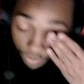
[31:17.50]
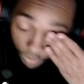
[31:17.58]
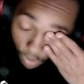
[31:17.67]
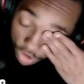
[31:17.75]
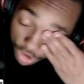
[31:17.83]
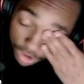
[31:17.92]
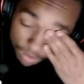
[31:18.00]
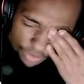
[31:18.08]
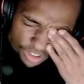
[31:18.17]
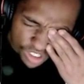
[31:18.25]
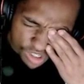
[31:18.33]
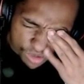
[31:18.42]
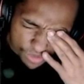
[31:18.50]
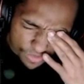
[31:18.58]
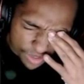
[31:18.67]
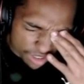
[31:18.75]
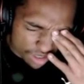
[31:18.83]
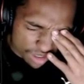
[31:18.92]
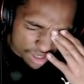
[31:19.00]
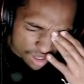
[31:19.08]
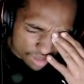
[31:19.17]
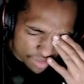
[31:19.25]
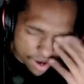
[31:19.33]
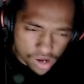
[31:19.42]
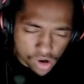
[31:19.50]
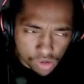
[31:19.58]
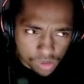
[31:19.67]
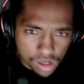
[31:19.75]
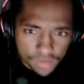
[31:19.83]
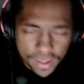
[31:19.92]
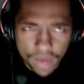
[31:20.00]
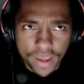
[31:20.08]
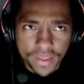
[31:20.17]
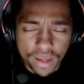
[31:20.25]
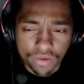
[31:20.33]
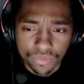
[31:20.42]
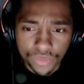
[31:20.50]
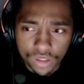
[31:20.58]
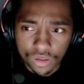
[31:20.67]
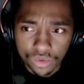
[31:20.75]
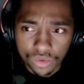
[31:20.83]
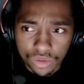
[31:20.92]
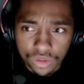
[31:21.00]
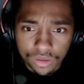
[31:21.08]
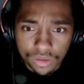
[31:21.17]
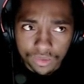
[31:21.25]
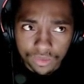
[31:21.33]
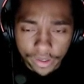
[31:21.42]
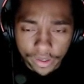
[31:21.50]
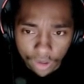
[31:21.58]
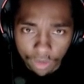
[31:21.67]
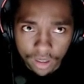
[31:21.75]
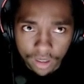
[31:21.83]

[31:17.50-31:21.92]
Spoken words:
washed up Ryu, fucking Ryoma. They had Ryu, Ryoma,